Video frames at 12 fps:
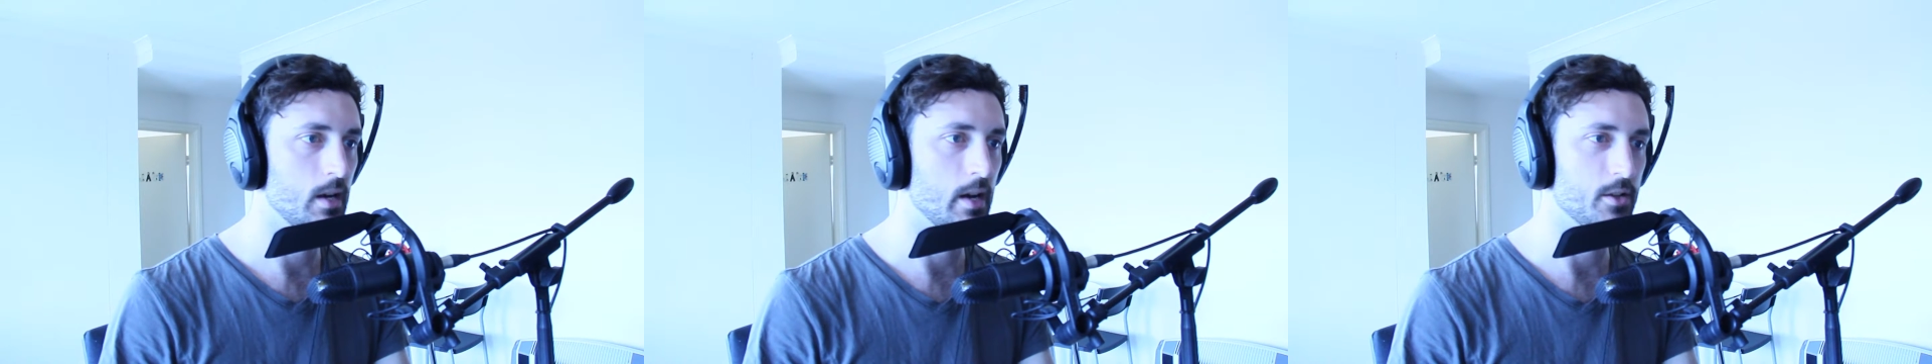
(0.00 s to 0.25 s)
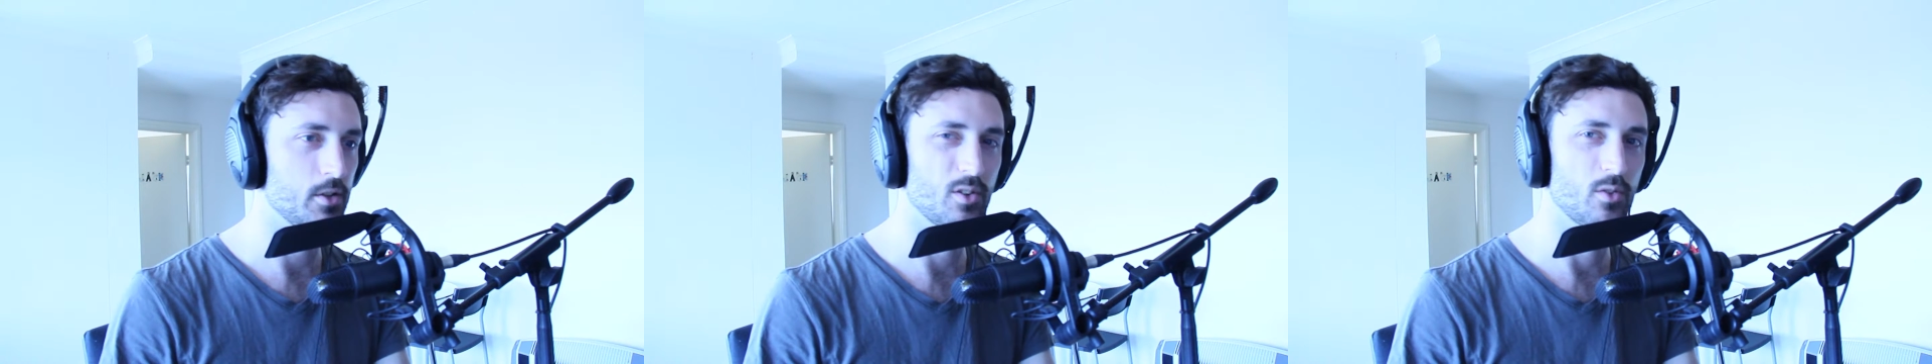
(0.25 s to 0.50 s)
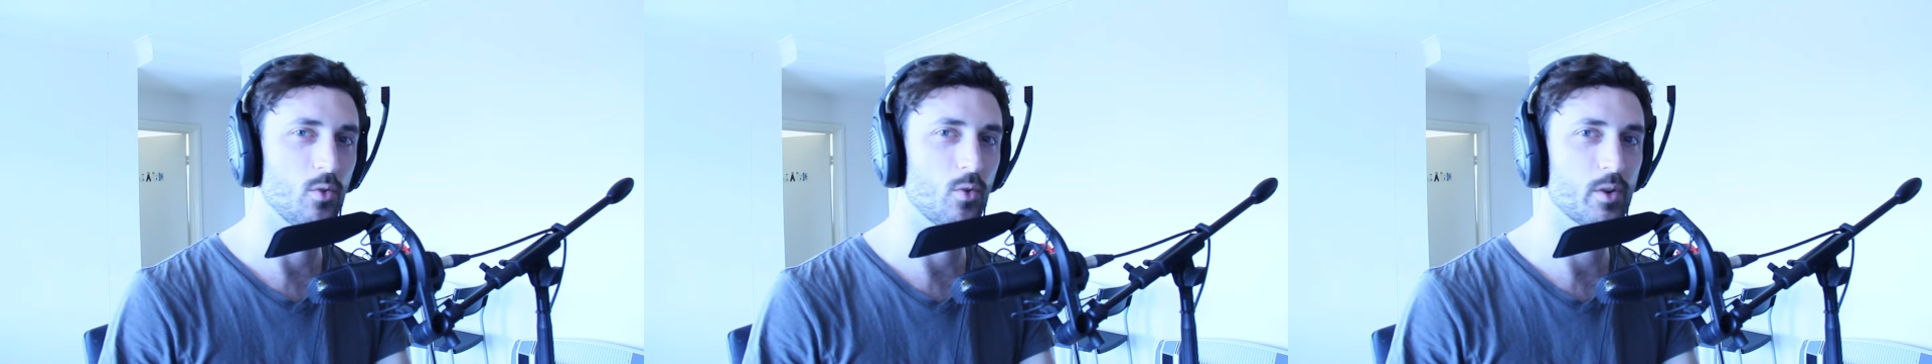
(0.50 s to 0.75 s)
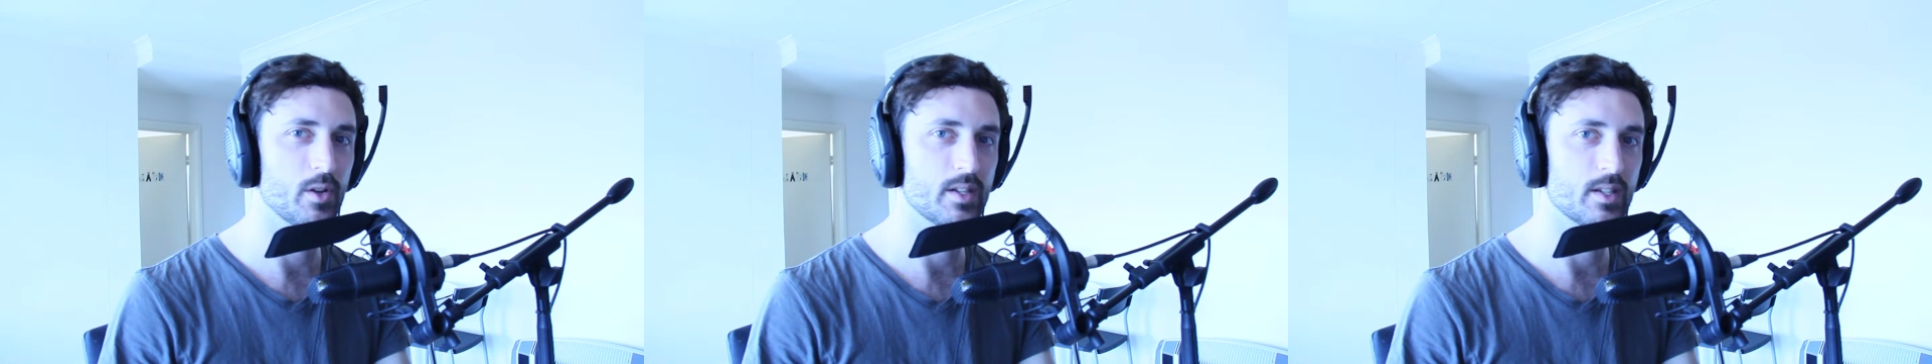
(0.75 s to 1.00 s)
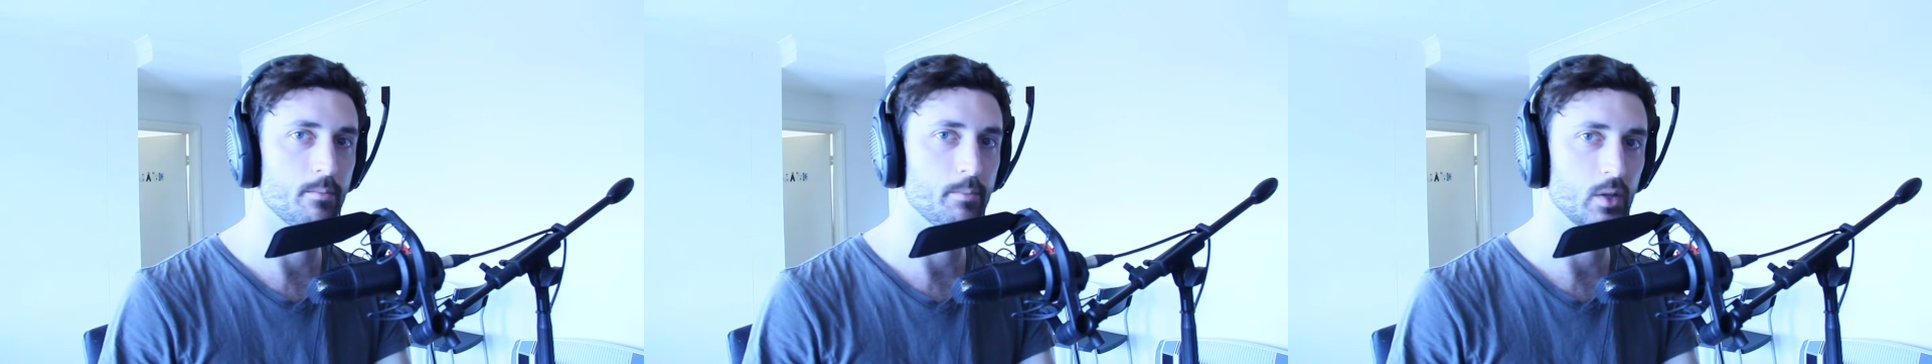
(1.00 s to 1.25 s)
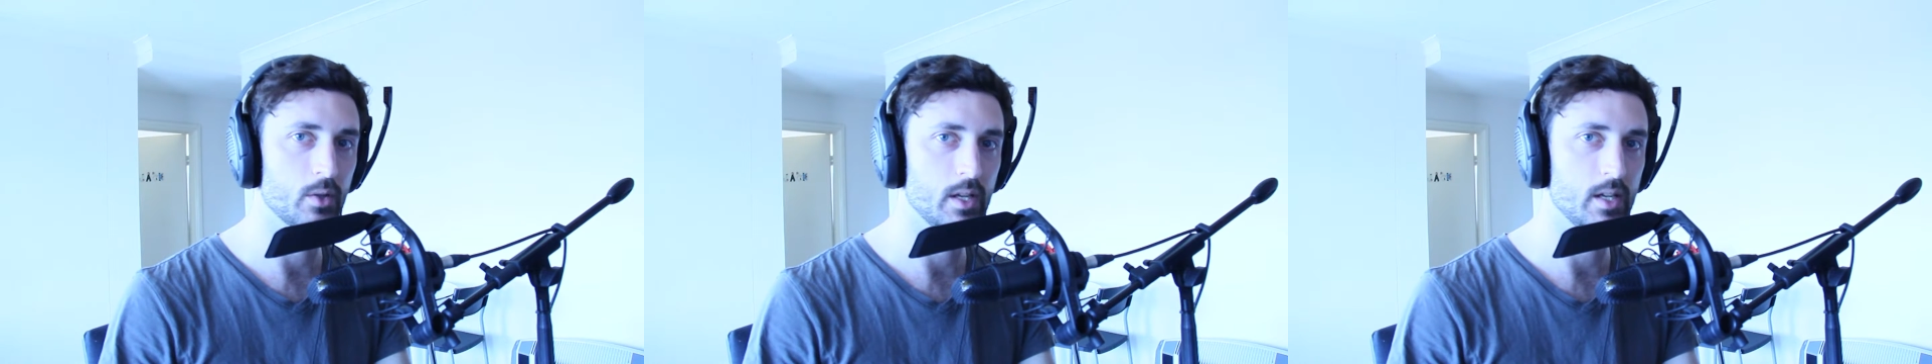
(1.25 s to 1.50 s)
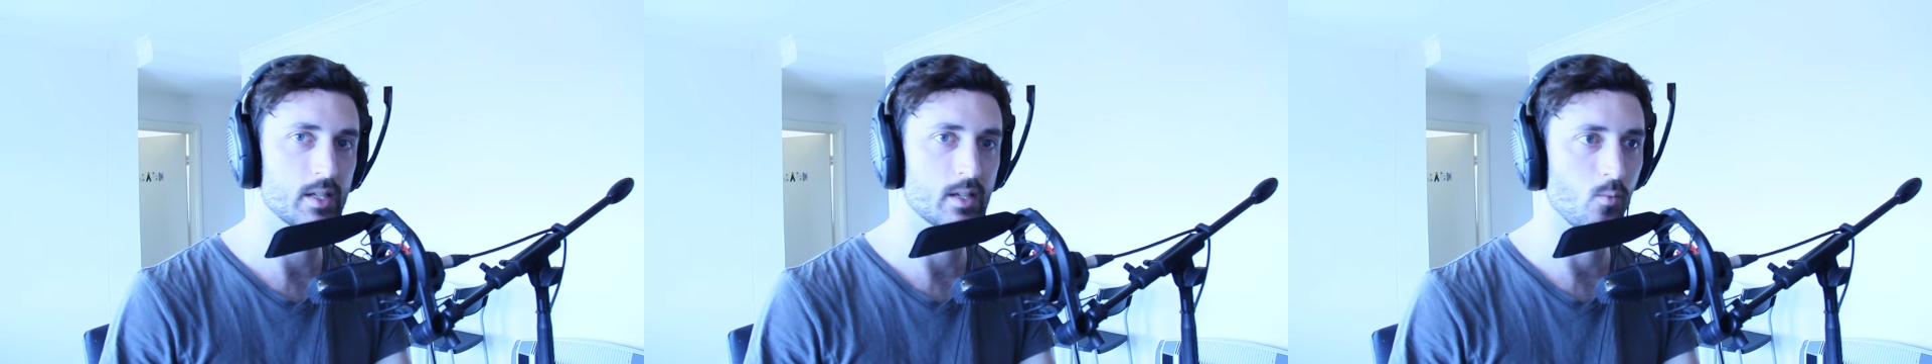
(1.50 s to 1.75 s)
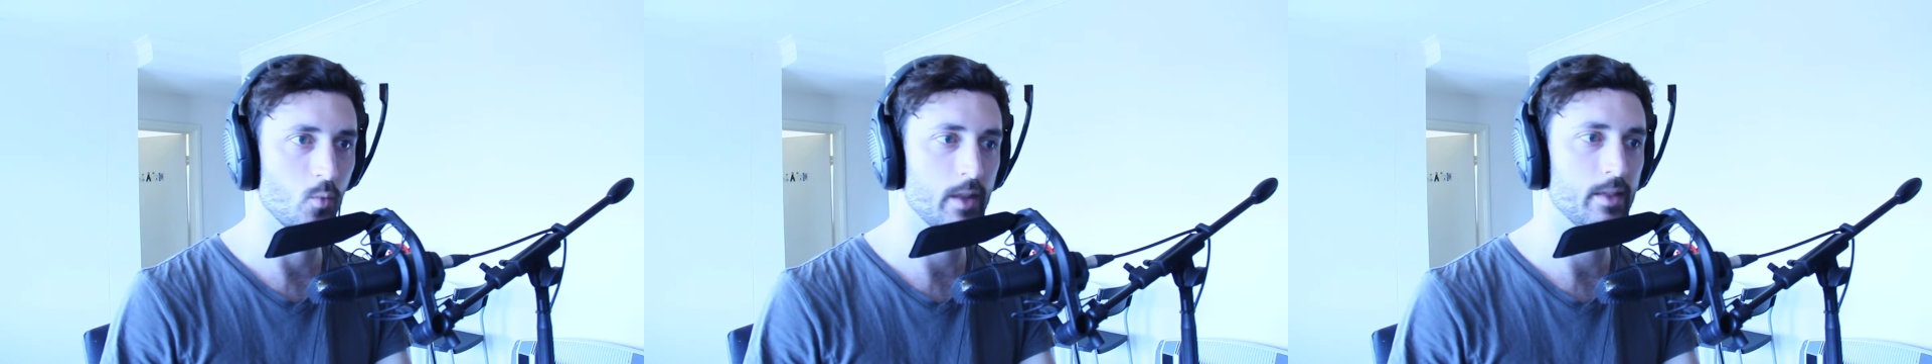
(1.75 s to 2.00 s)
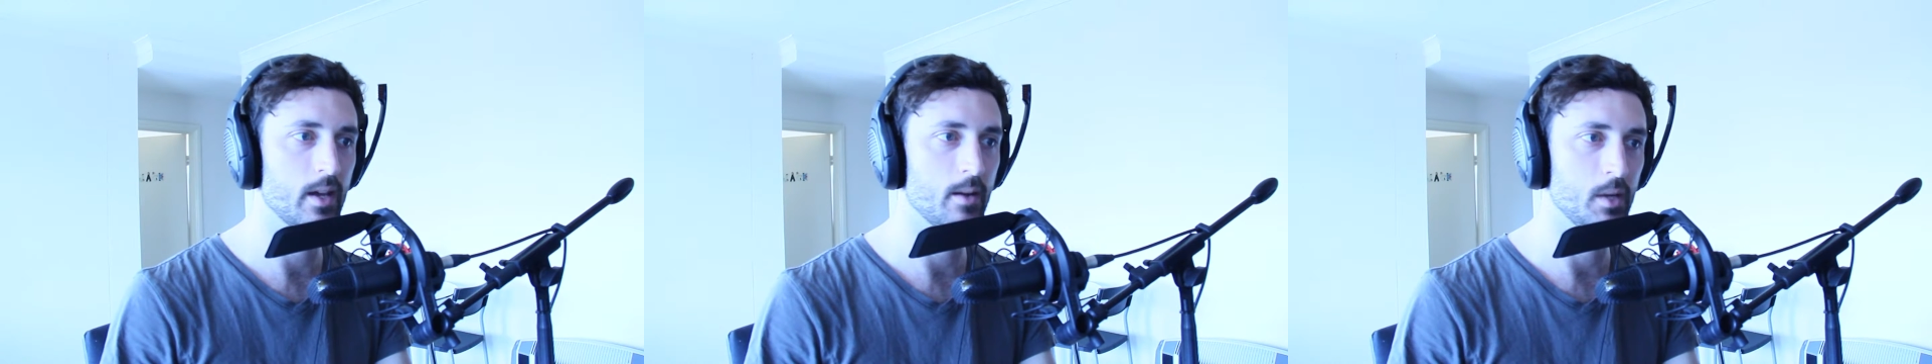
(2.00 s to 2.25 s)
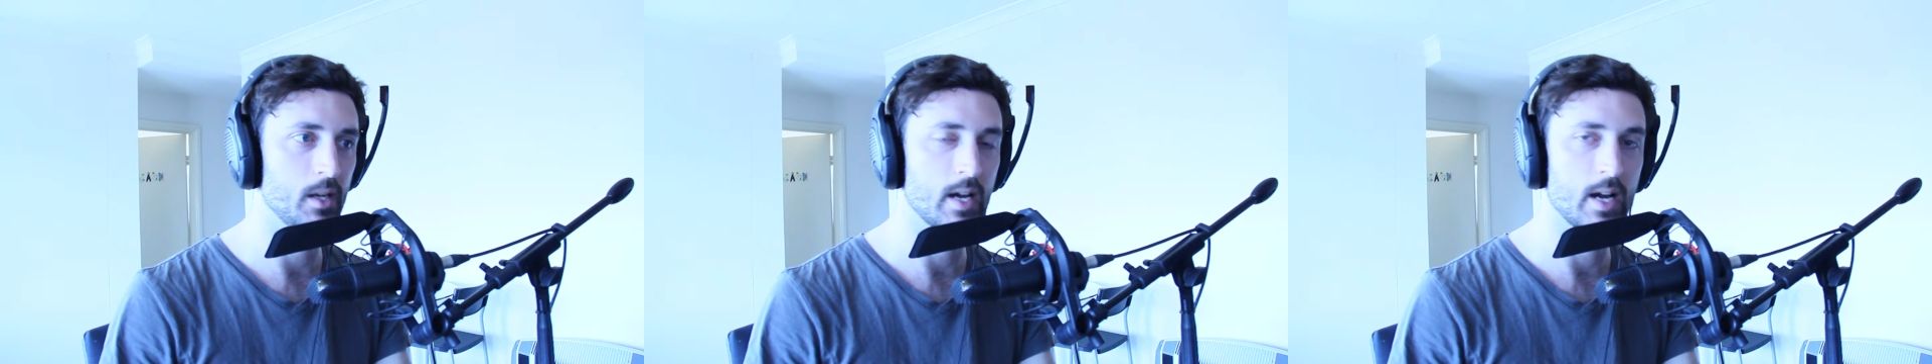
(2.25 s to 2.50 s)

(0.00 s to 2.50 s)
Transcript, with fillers: uh, unit orders and abilities and when they're